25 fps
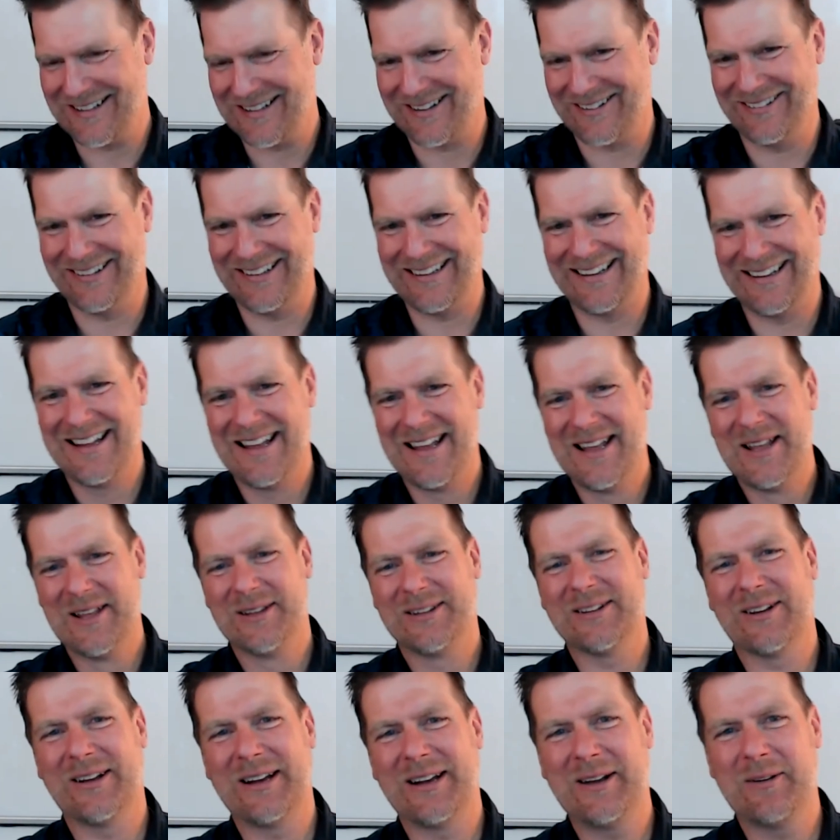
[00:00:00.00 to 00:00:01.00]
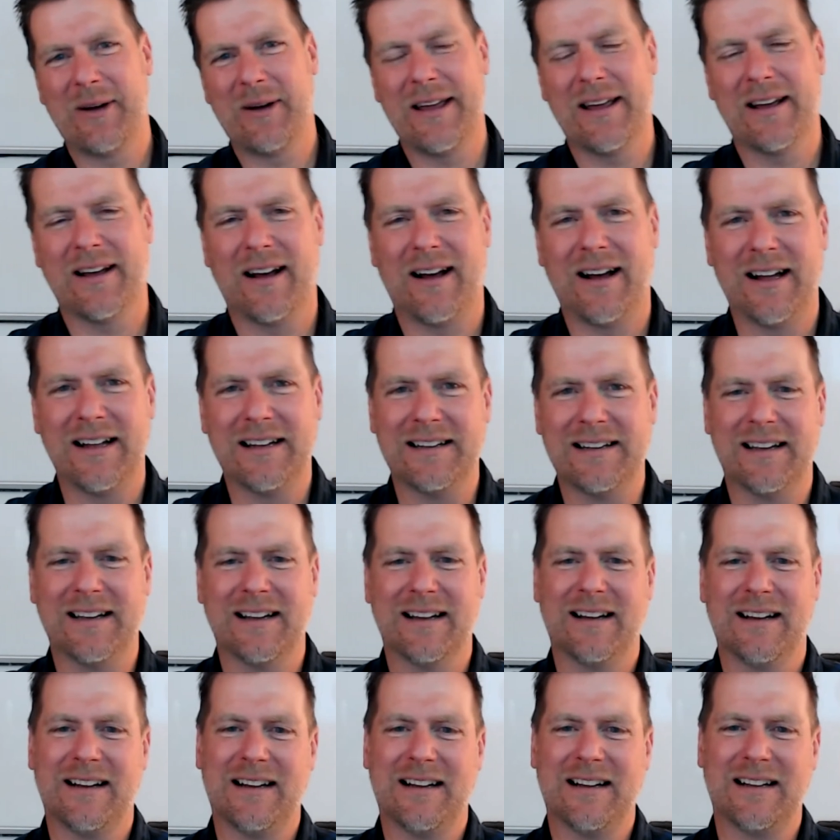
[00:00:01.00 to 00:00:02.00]
So anyway,
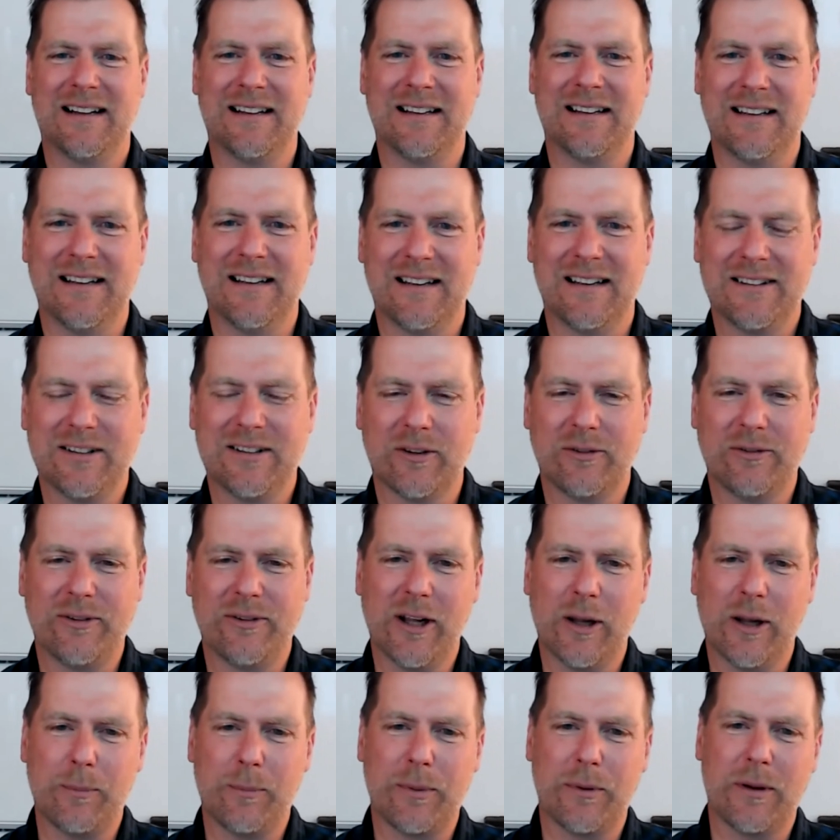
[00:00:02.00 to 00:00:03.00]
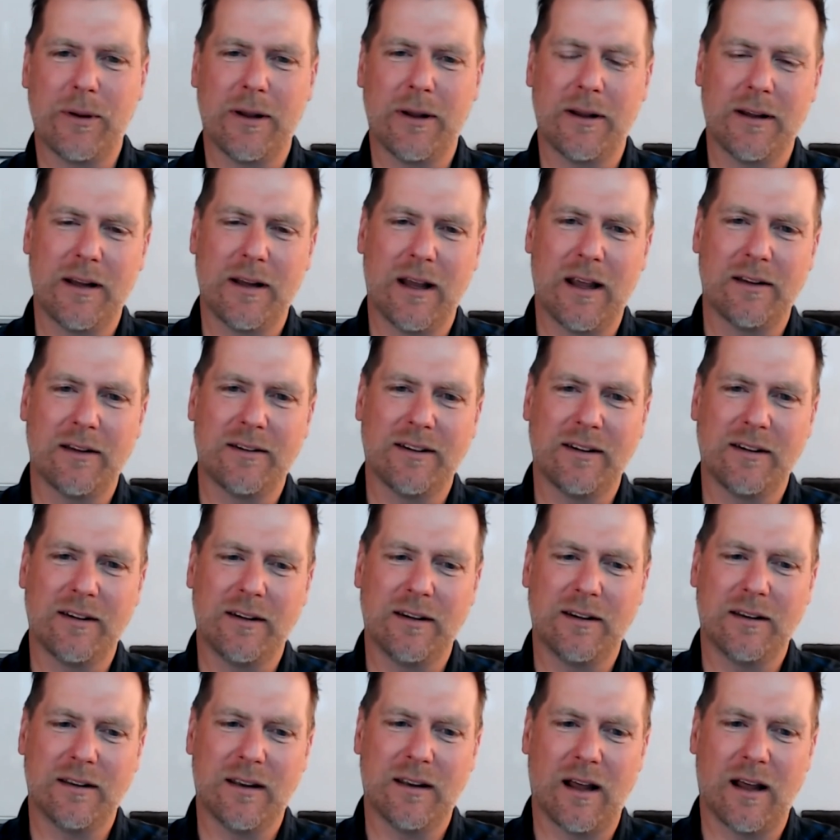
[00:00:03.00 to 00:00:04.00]
so Philip,
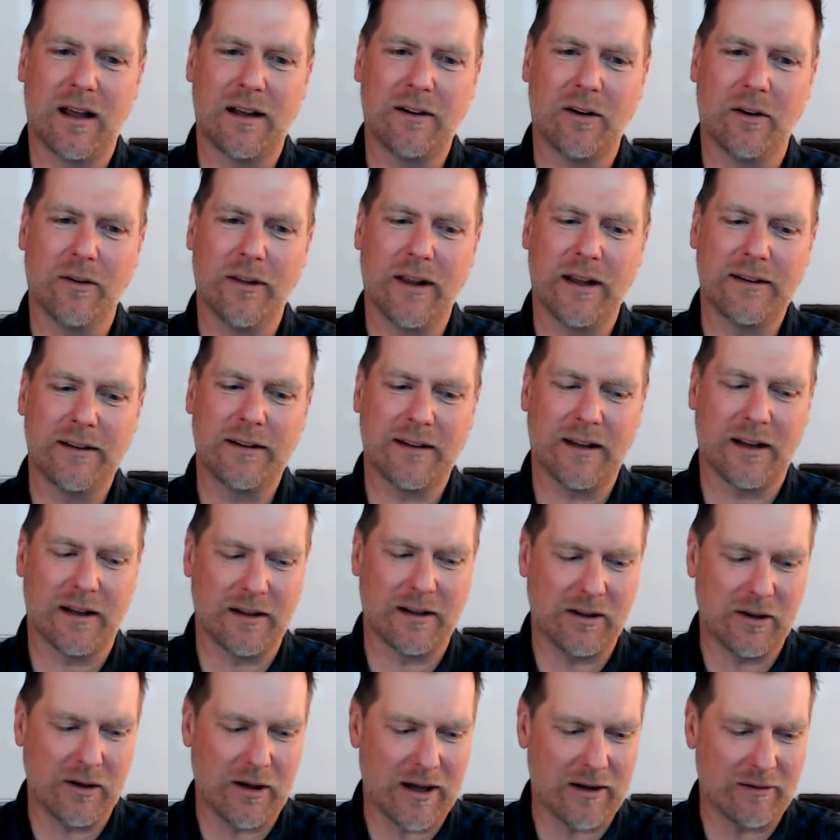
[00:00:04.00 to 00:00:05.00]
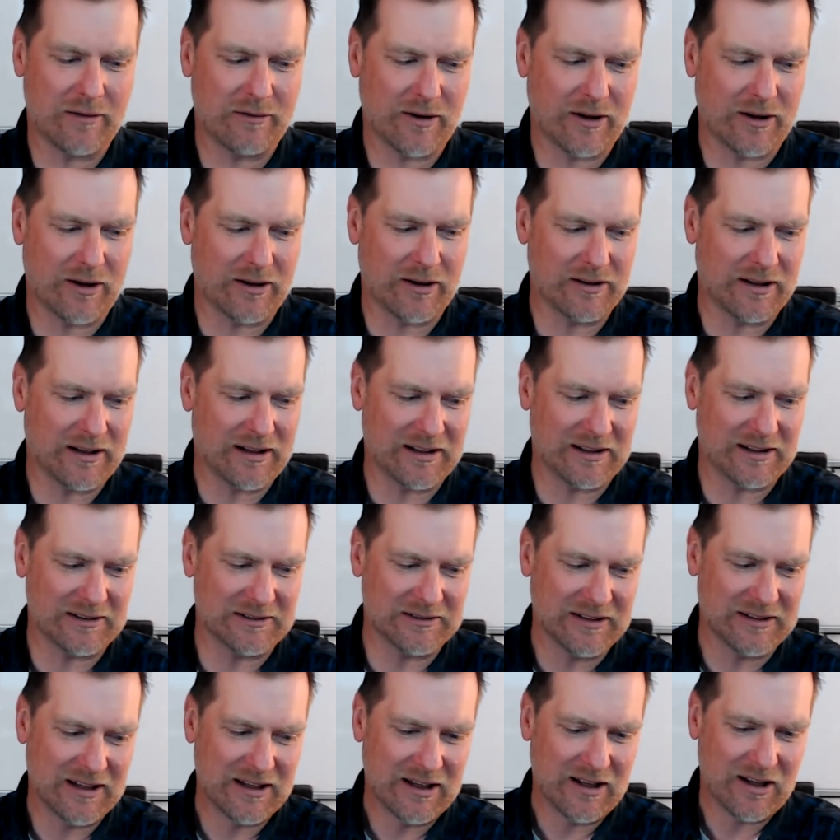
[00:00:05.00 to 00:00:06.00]
I know that you have
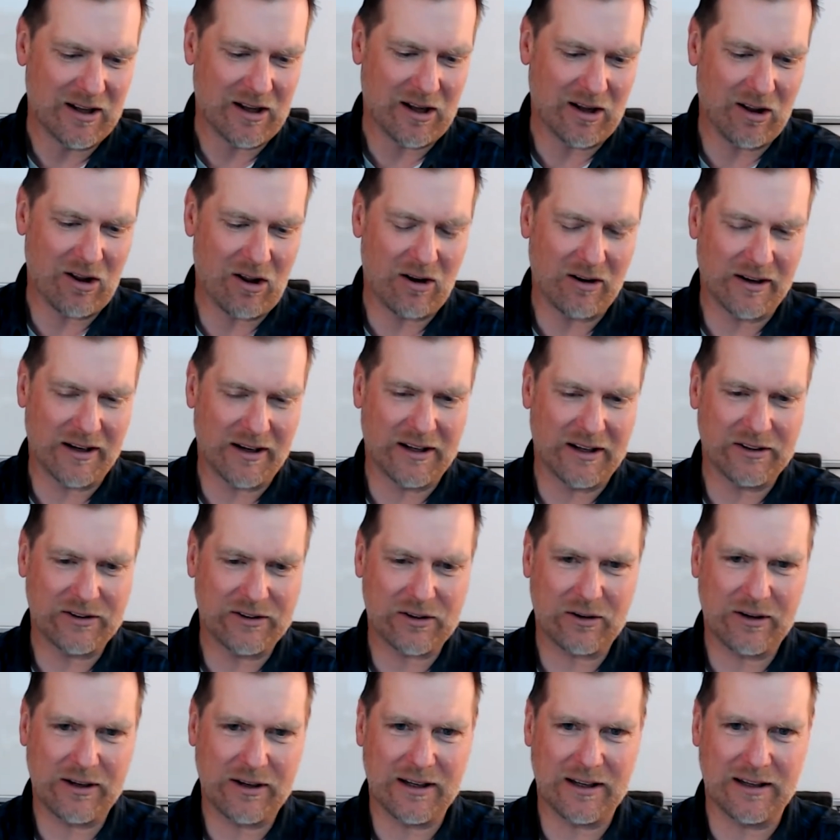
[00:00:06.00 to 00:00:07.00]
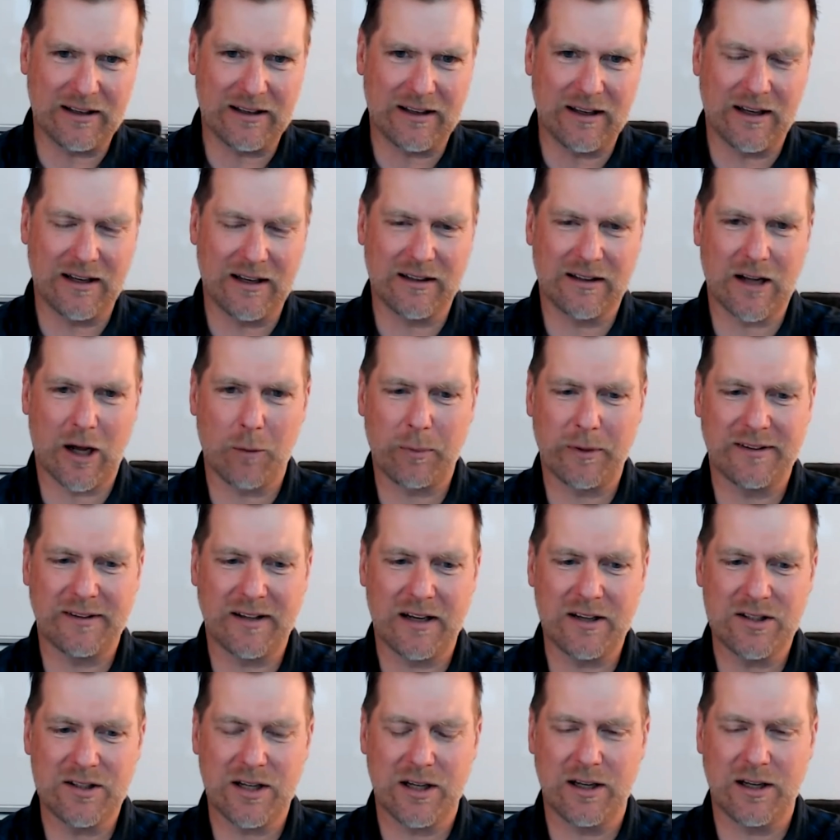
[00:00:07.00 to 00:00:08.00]
a long history in
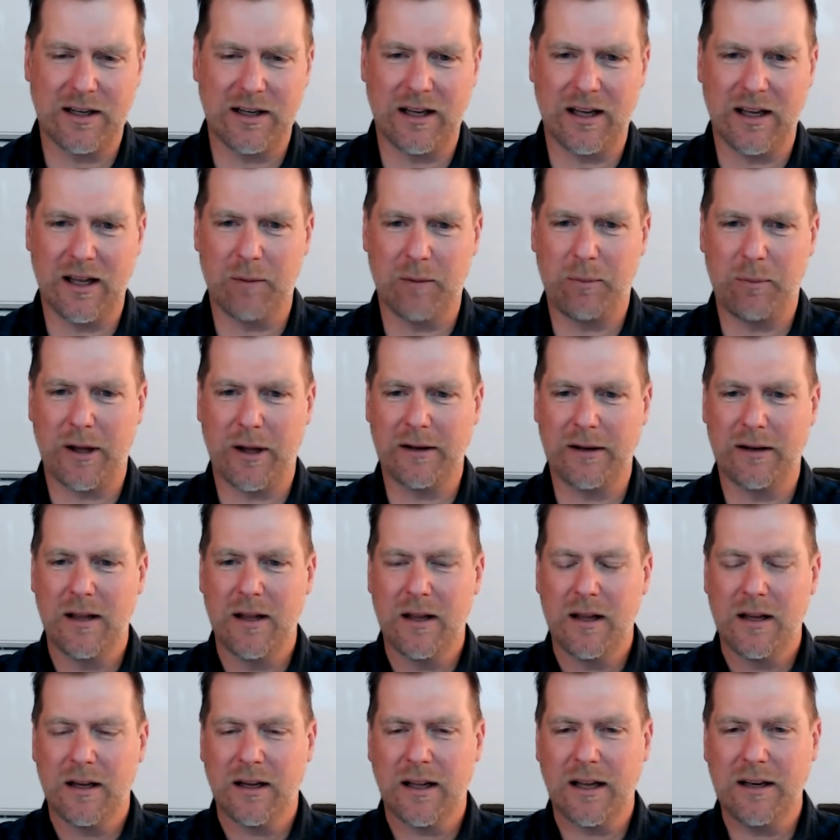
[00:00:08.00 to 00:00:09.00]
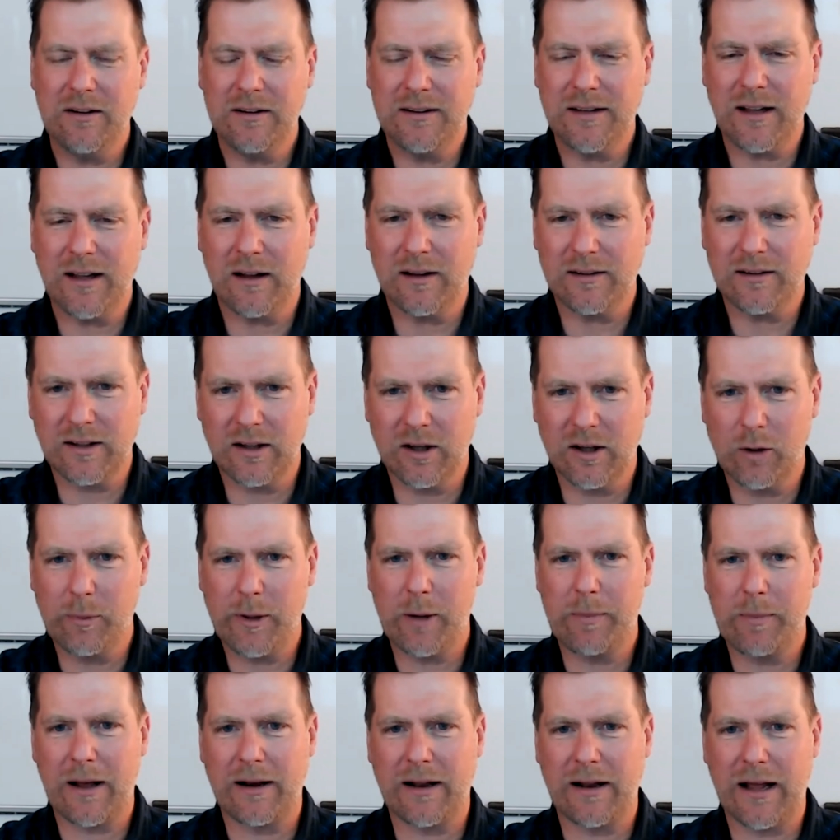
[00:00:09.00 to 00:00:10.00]
compensation, but can you tell us a little
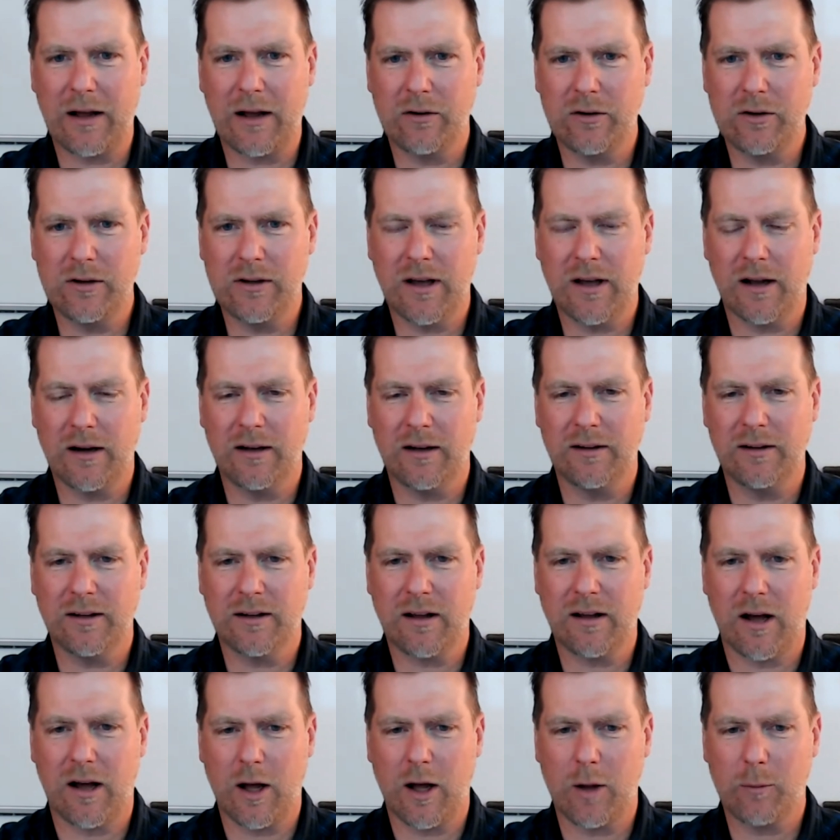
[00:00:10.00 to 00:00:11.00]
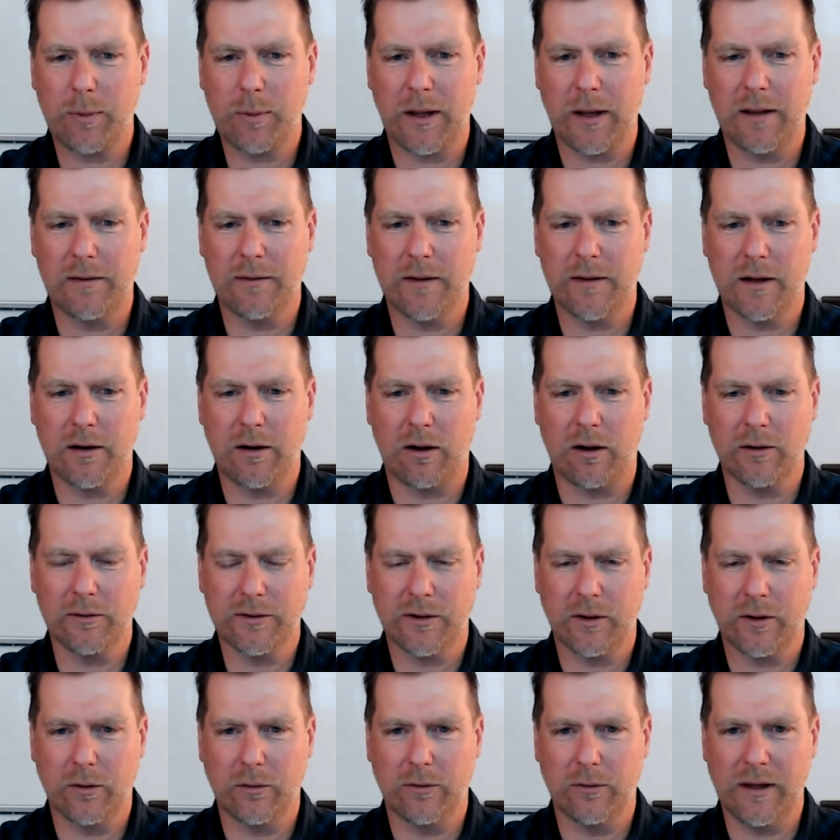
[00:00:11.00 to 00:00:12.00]
bit about how you got into comp, and then
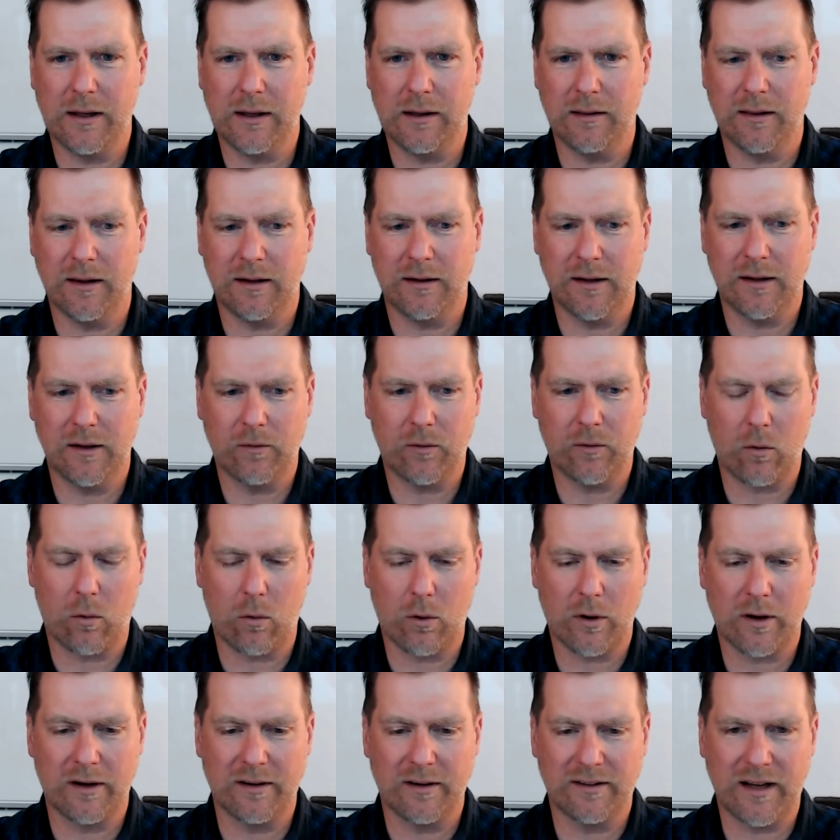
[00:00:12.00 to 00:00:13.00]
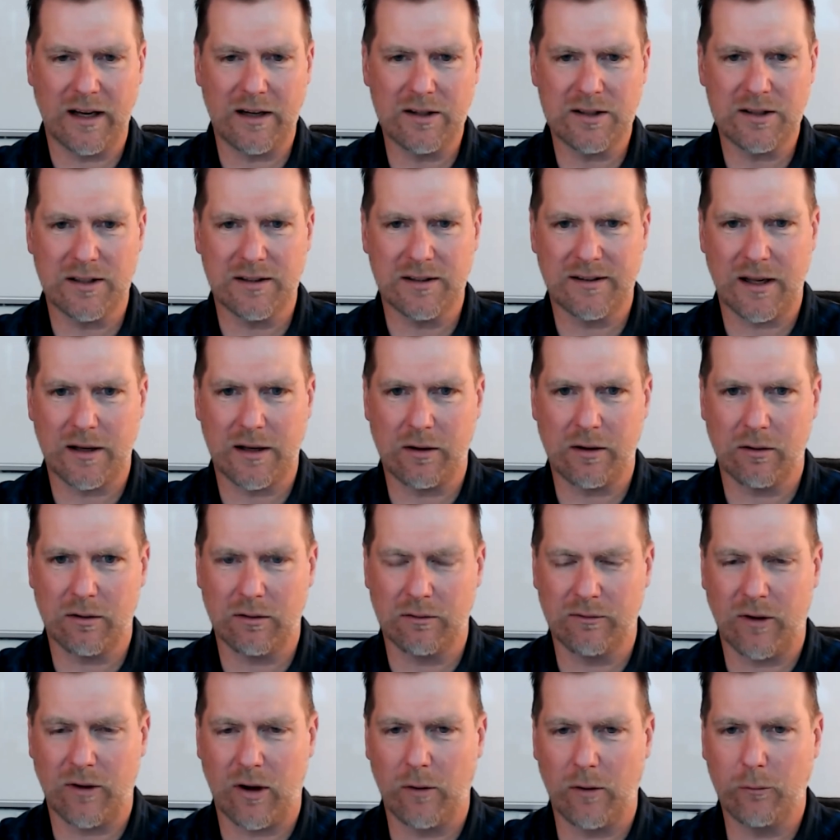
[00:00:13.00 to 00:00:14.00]
also the different organizations that you're
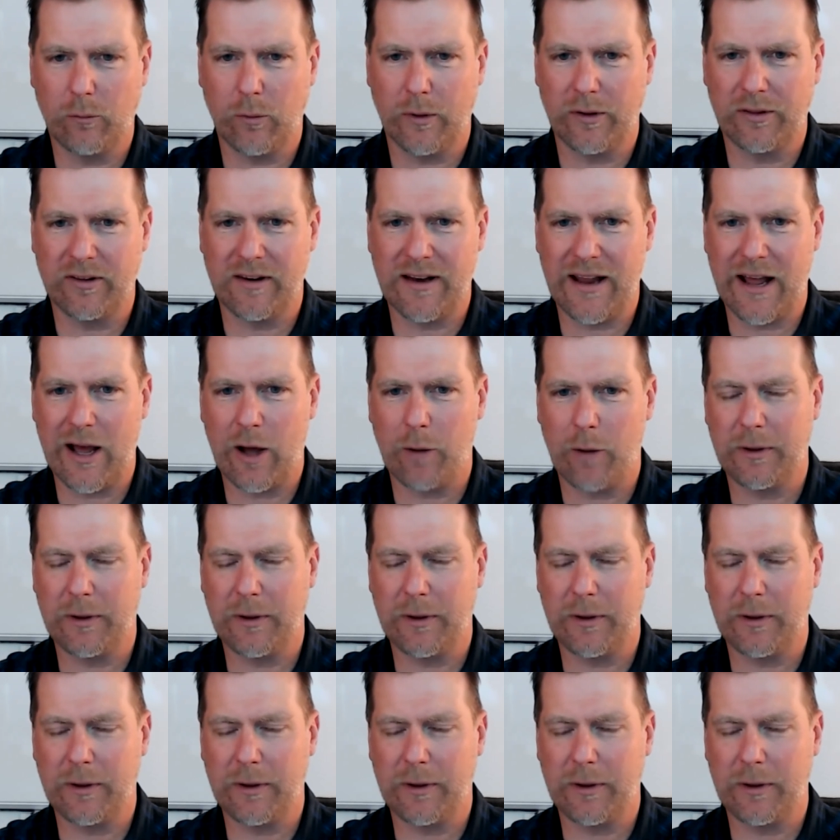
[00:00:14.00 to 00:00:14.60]
involved with now?